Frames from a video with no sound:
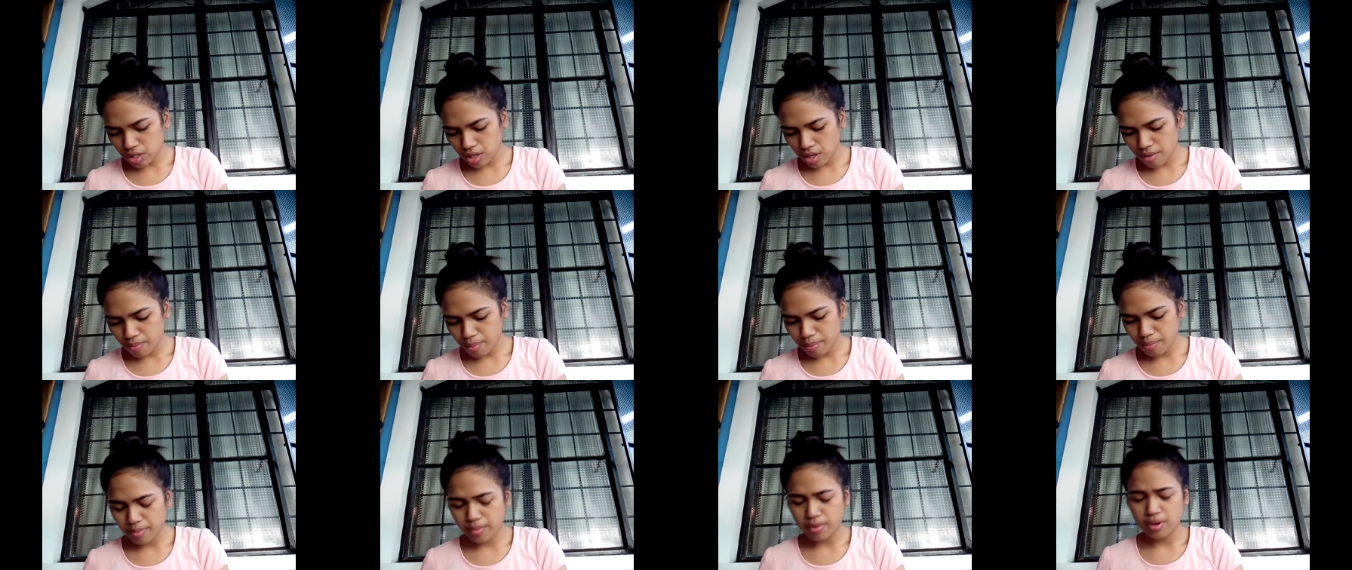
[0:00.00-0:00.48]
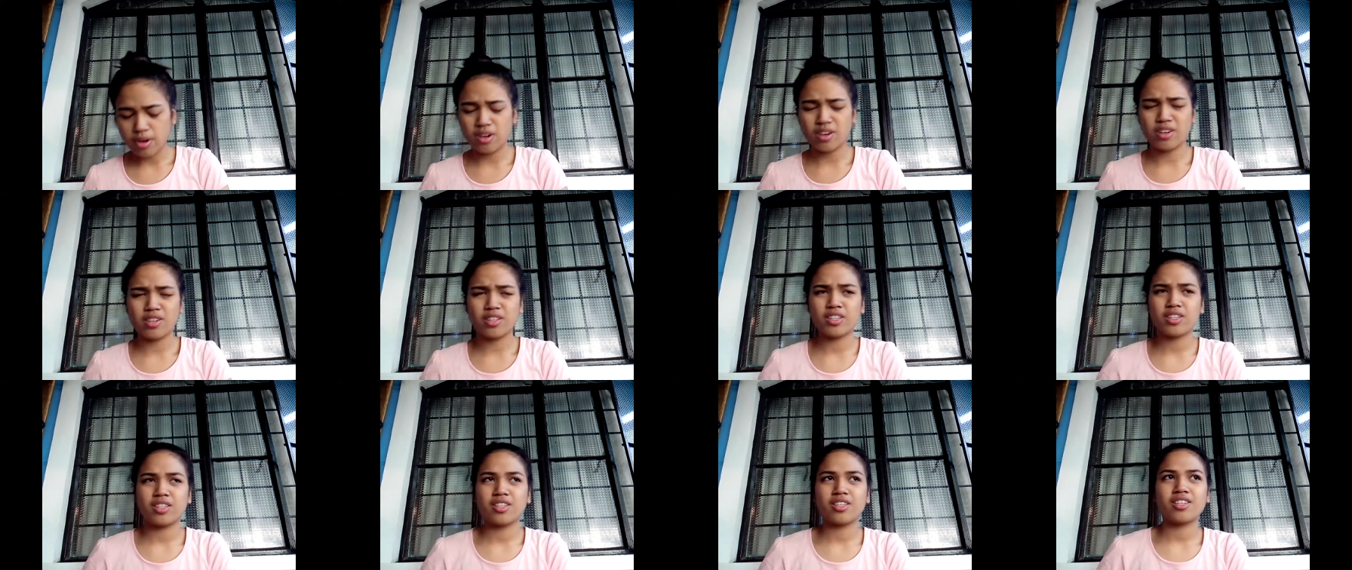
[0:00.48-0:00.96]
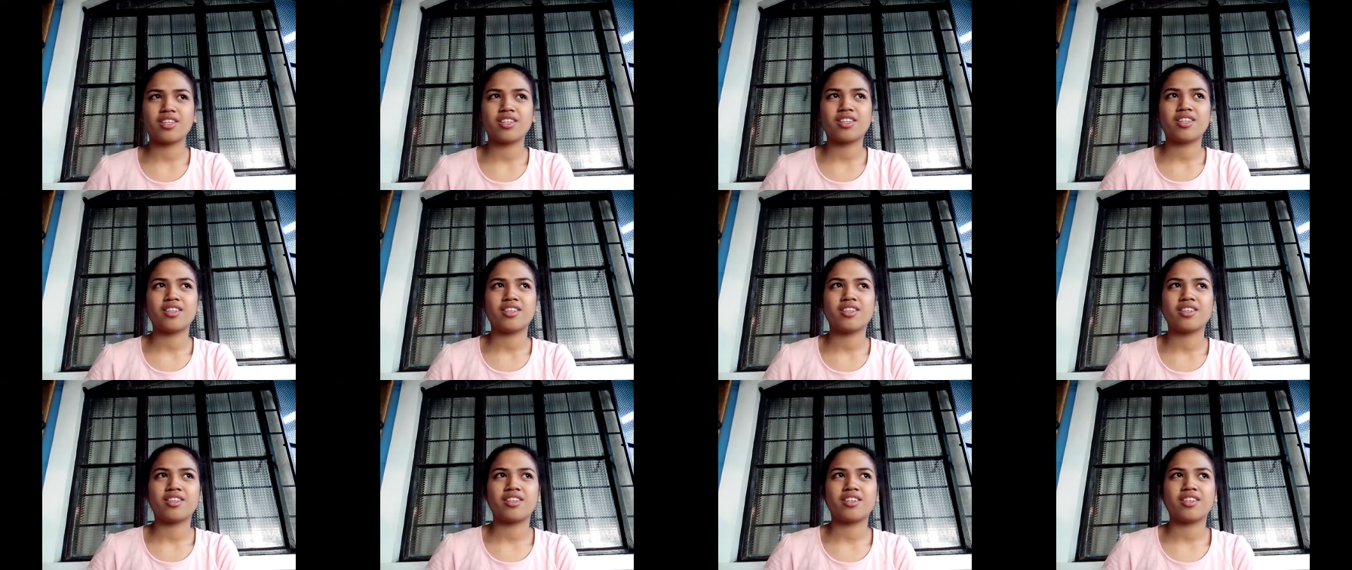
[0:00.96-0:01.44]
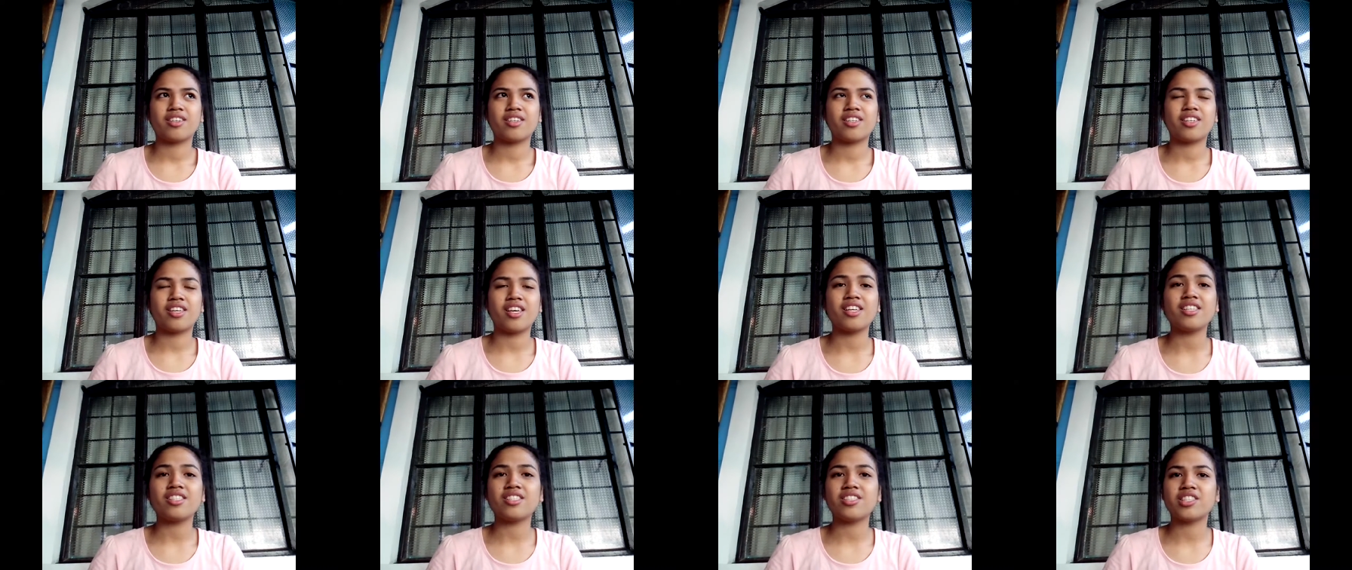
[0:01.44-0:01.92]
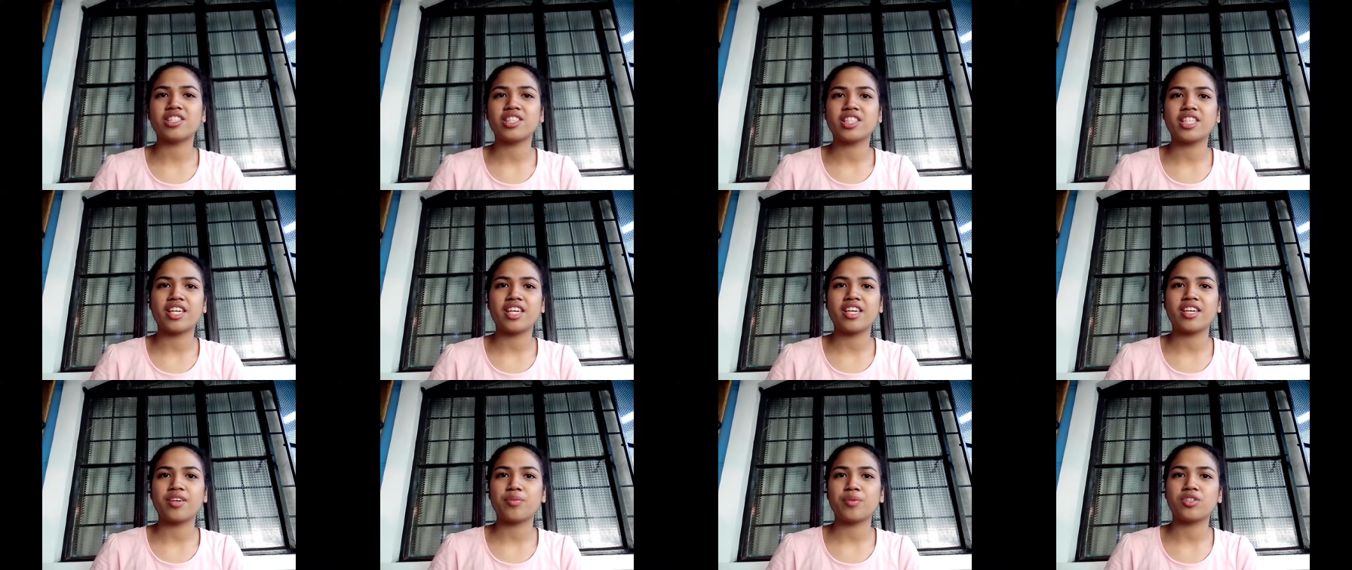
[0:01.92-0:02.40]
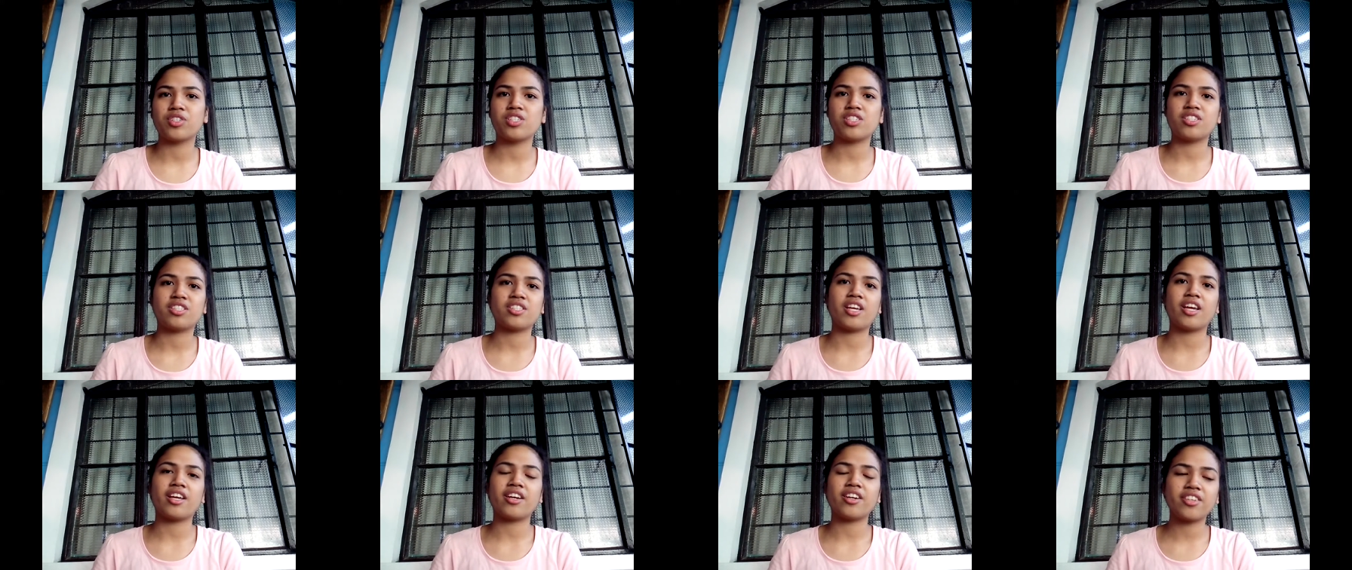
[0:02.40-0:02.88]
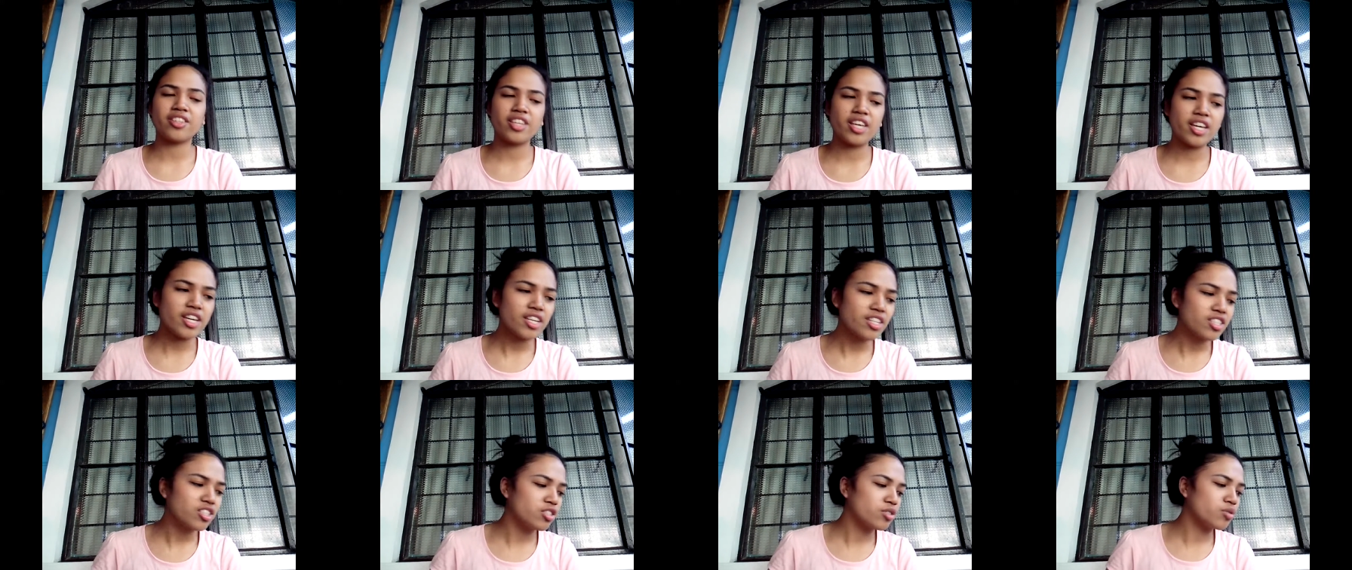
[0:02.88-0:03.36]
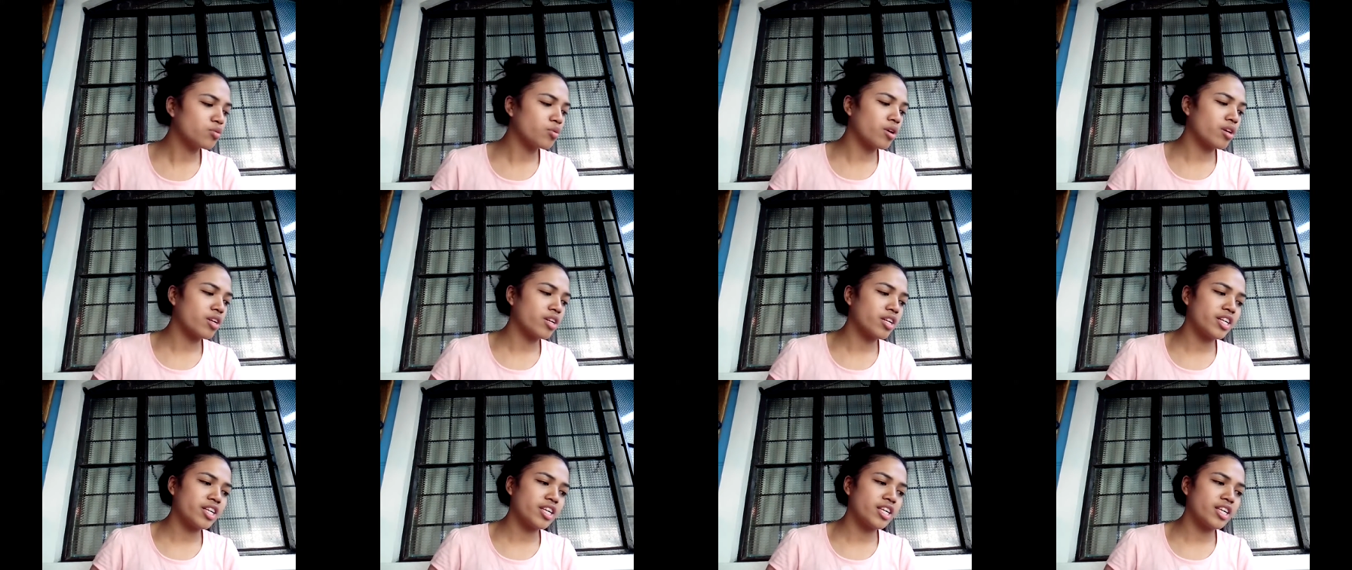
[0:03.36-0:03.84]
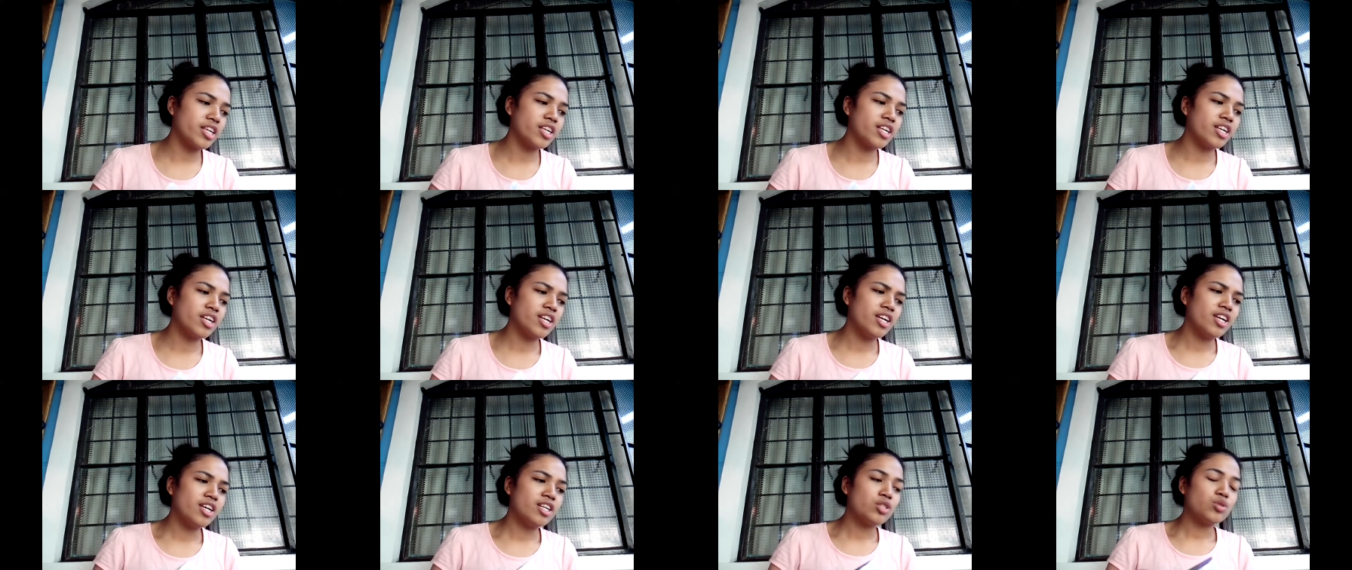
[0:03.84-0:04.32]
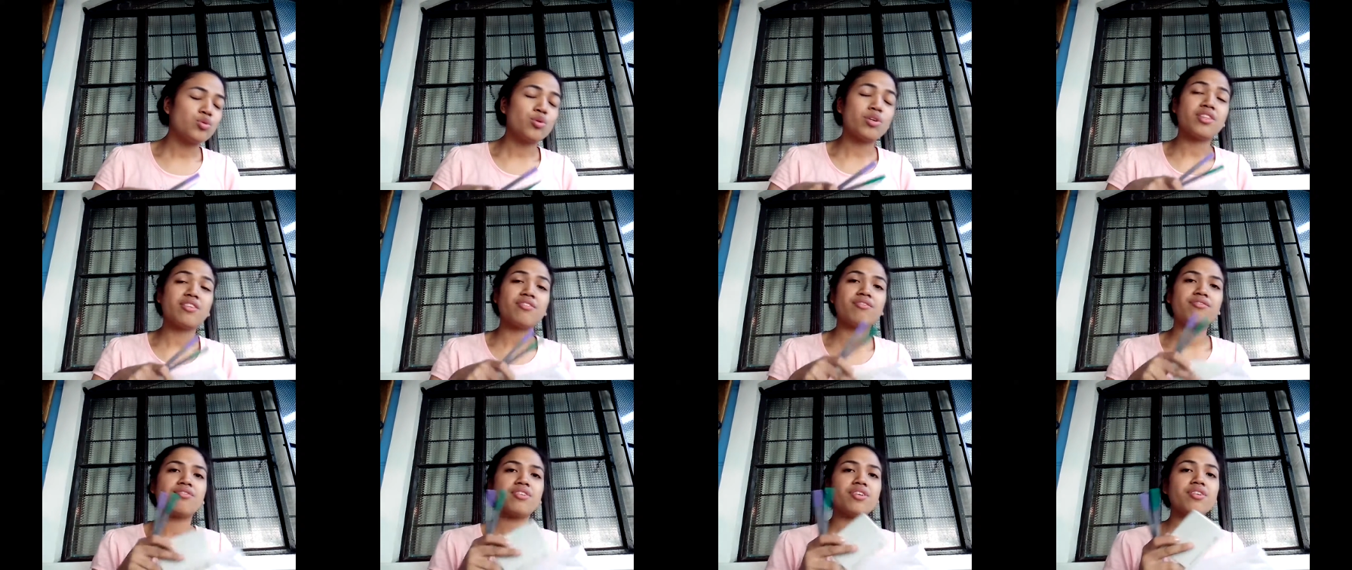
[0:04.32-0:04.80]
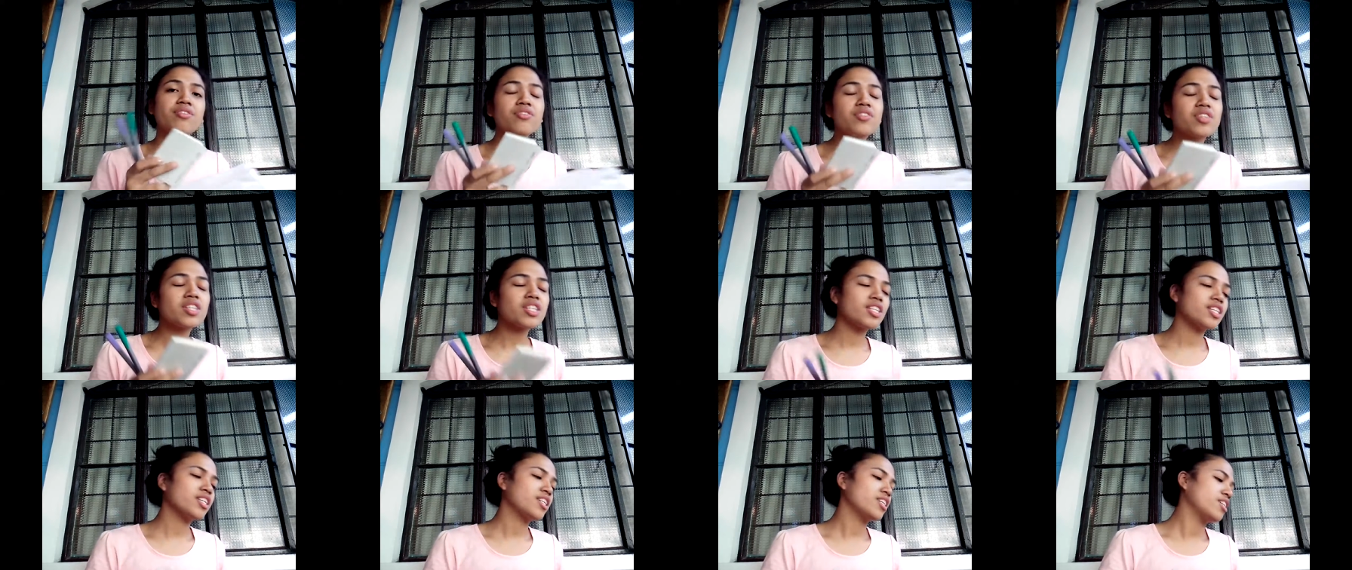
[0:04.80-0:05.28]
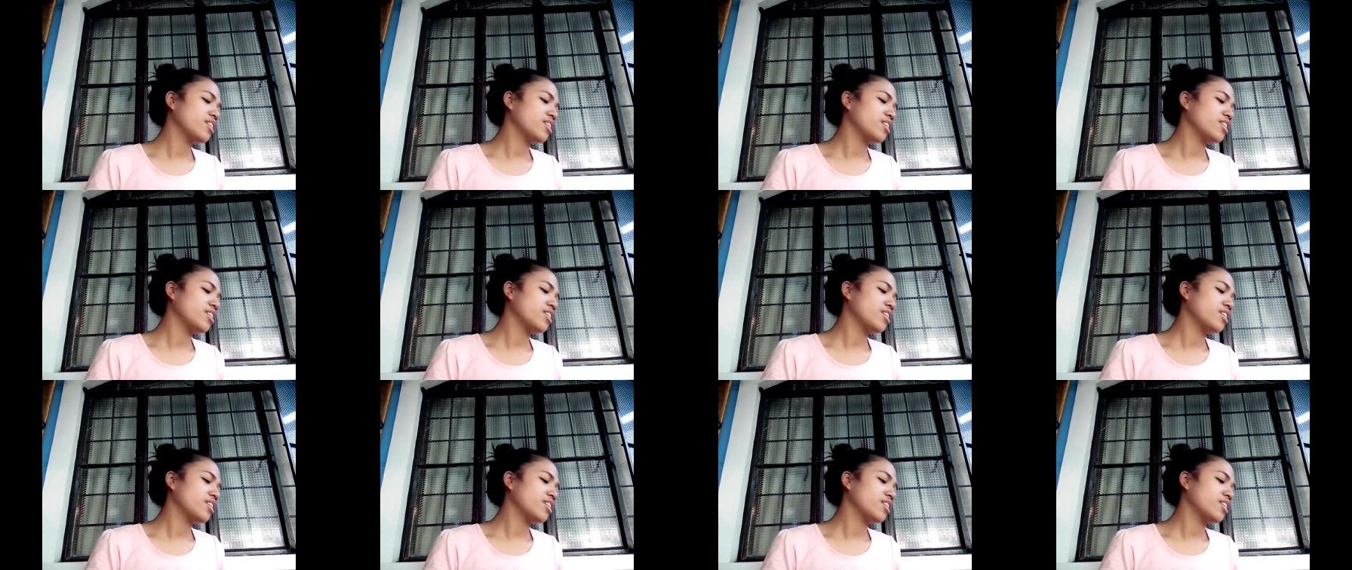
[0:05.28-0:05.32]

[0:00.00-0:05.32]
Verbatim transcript: thing I bought yesterday, which is Saturday, January twenty-fifth,